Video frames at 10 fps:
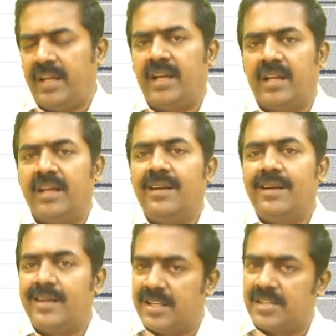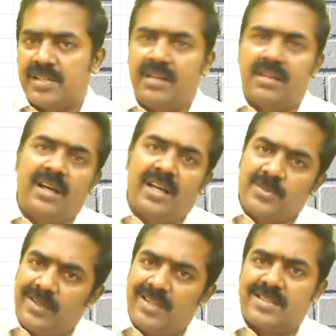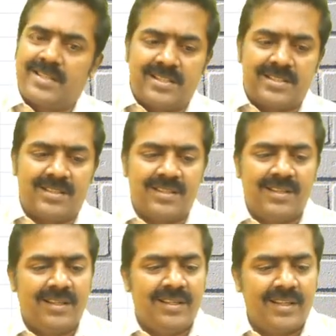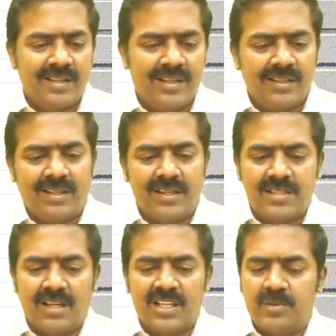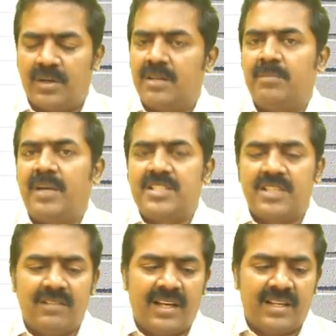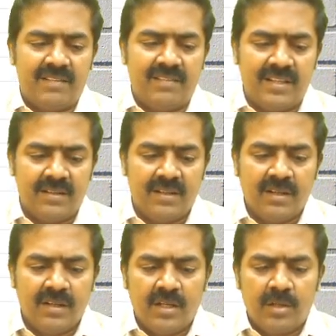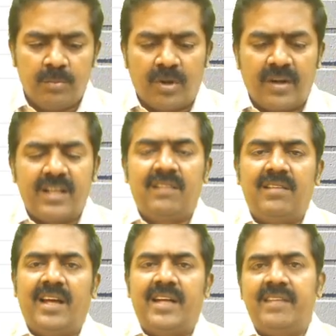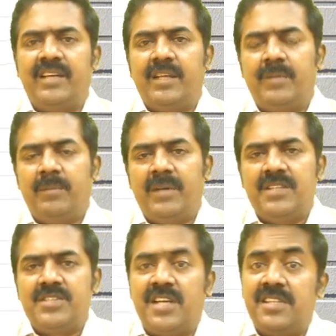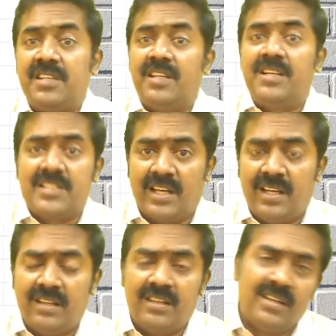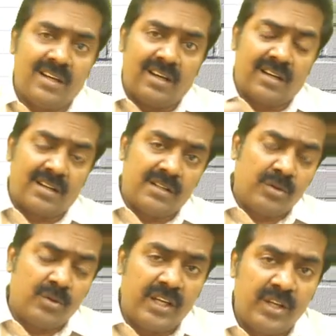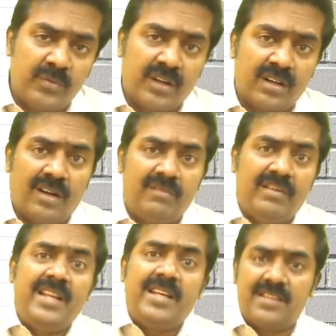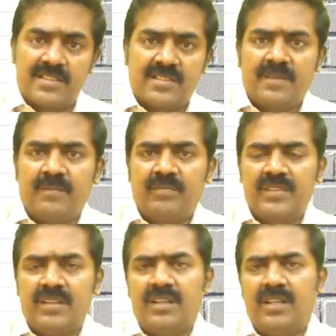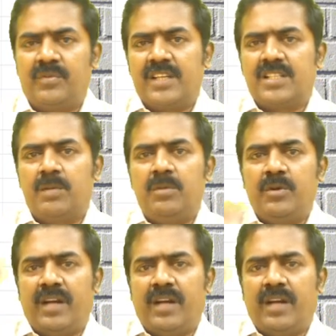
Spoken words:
it and test it as well as taste it. Clear? That is called as what? Batch level activity. Product level activity may be changing the design or going for variants. For example, you